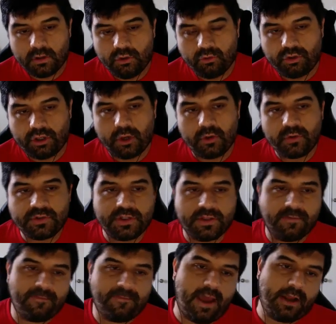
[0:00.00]
go to
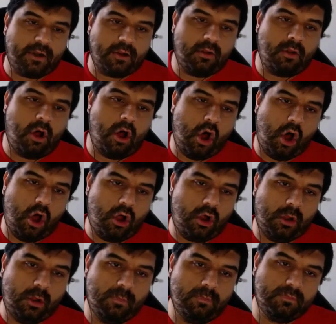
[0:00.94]
the final
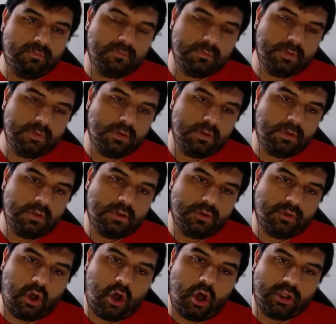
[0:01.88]
hall,
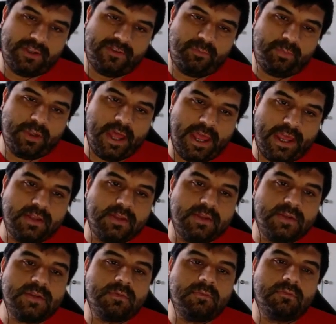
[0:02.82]
the Hall of
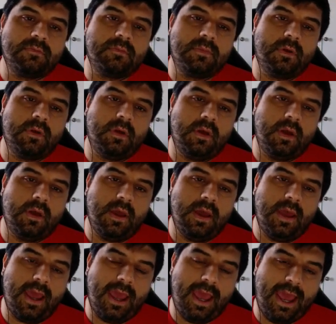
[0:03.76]
Plains,
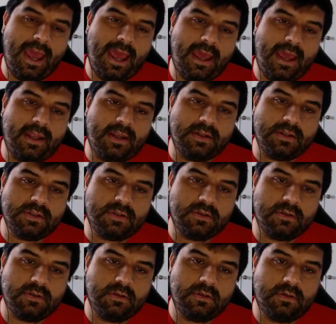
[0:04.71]
and
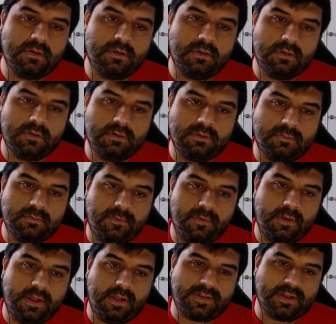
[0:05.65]

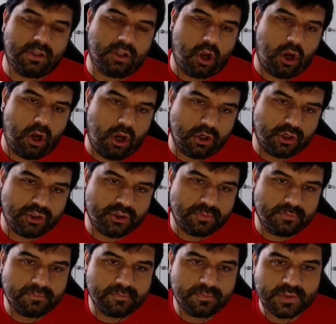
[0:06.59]
it's a large
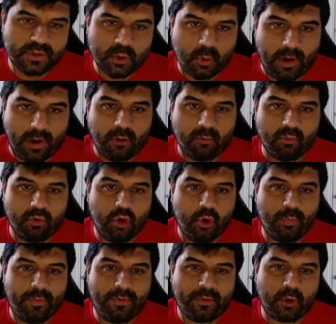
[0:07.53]
square
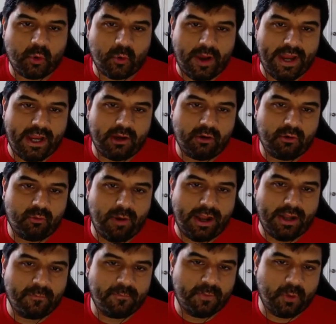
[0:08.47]
room with gray
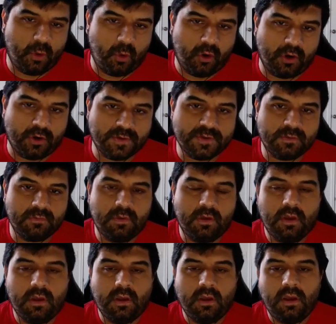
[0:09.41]
granite floors,
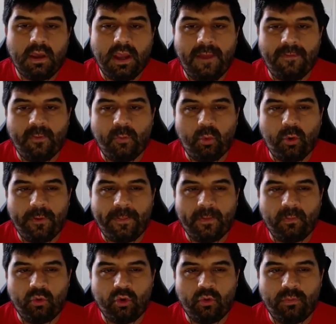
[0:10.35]
and the wood in
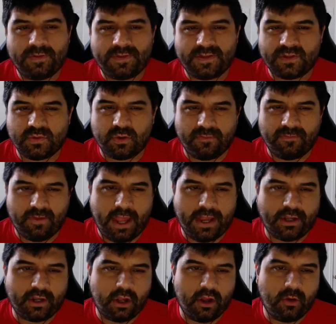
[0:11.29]
the room is a sort of
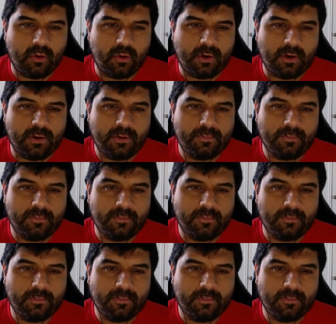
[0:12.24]
light oak.